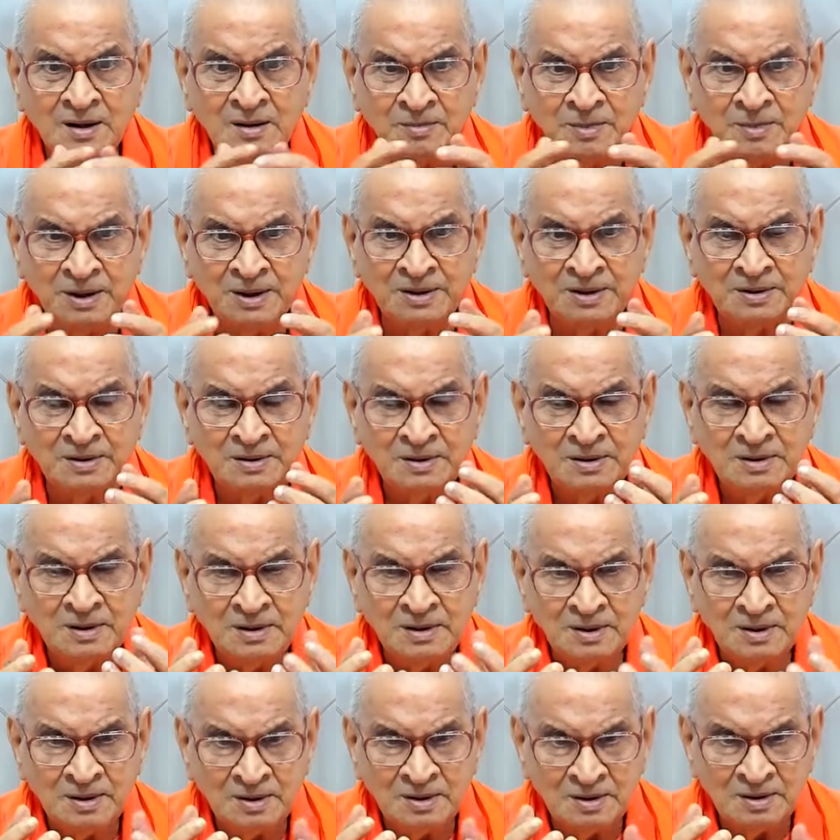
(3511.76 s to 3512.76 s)
mean
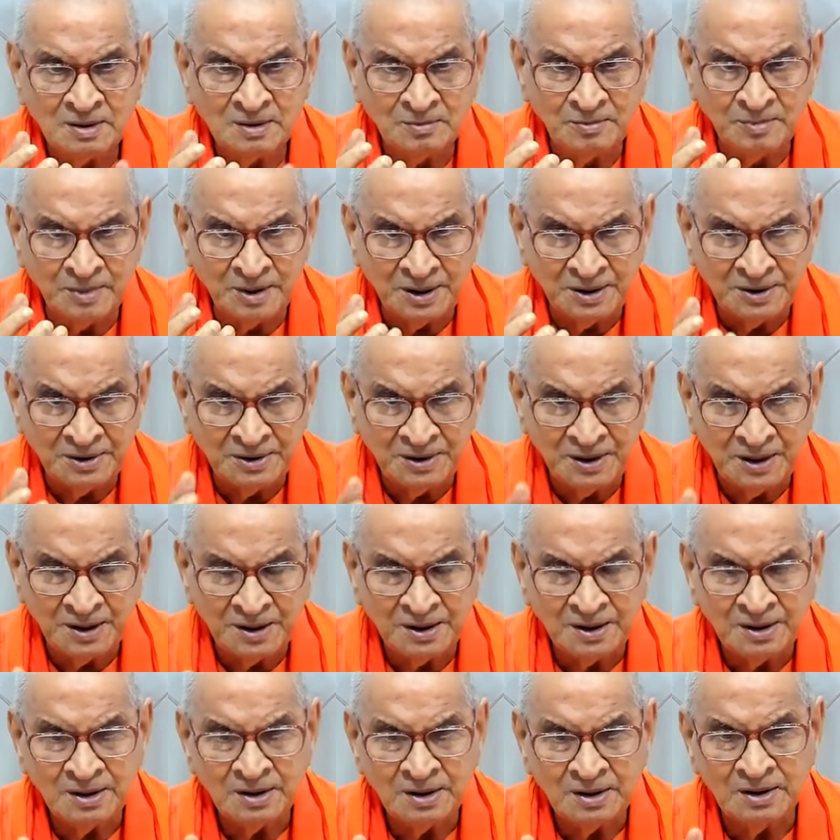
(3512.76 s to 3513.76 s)

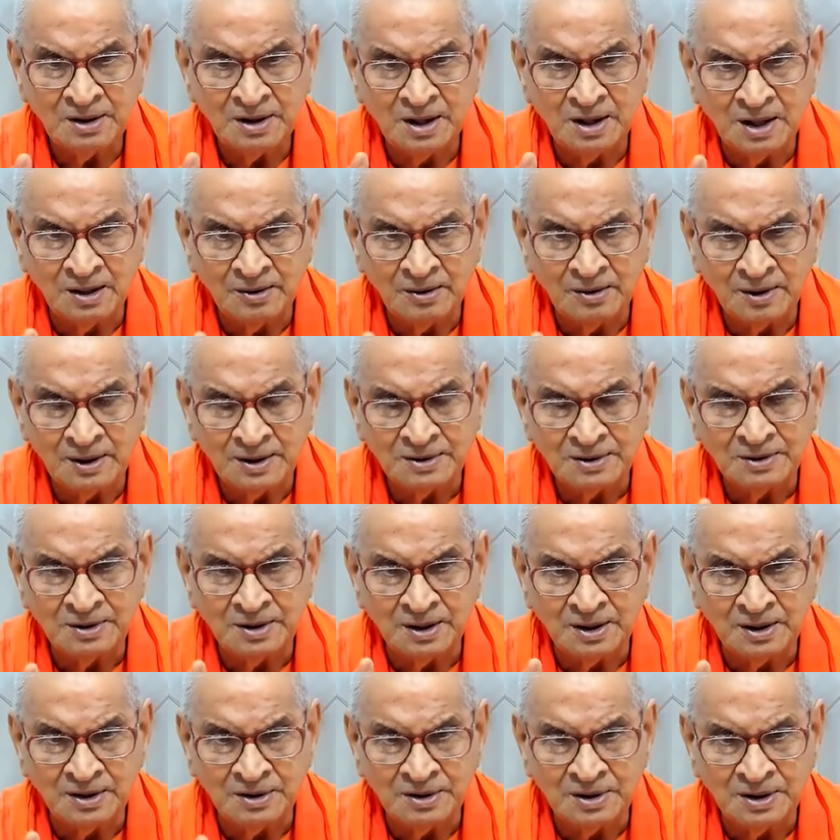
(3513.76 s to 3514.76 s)
meaning given
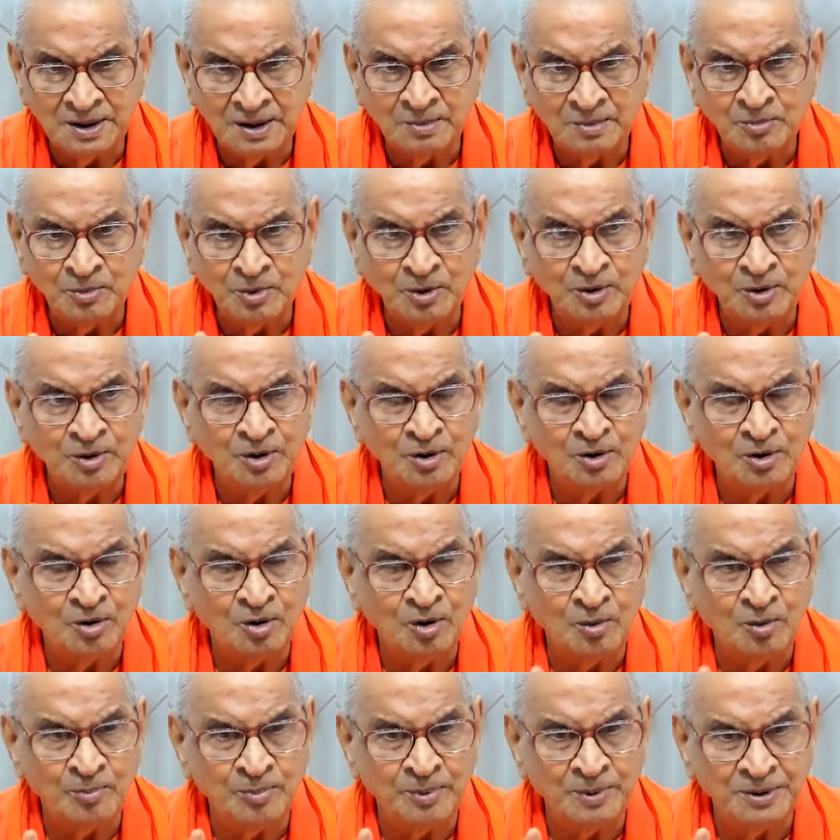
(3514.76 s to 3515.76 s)
in the
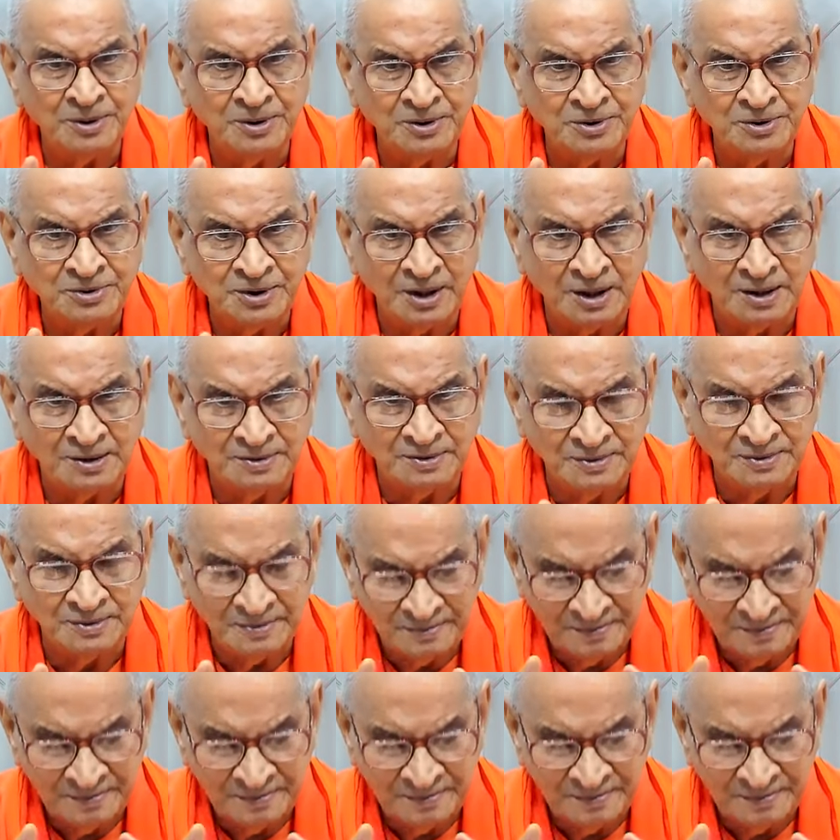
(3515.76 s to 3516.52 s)
Mundakupanishad,